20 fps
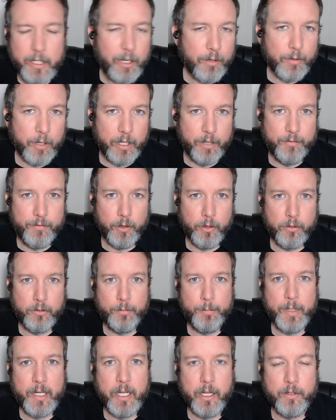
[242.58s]
Get ready, folks,
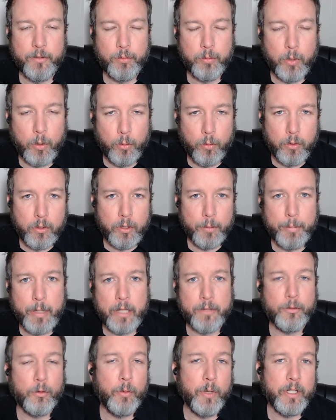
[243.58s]
because what we're
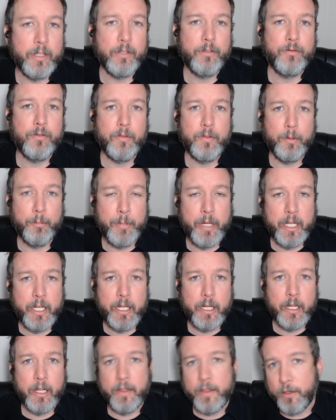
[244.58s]
about to witness from the
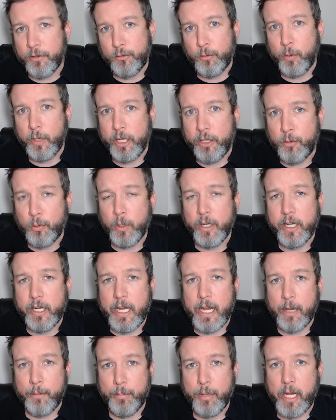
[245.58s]
media in this 2020
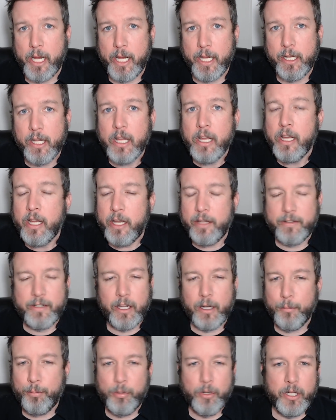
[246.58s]
campaign is
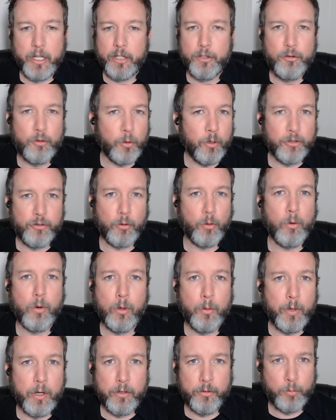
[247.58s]
going to put George
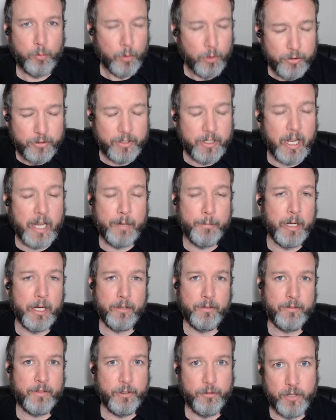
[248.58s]
Orwell's worst
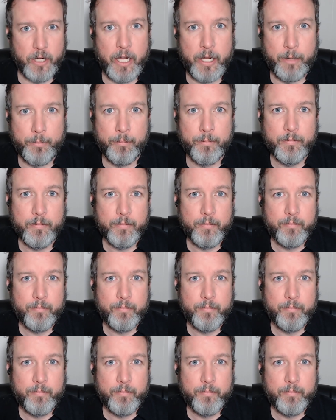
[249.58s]
nightmares to shame.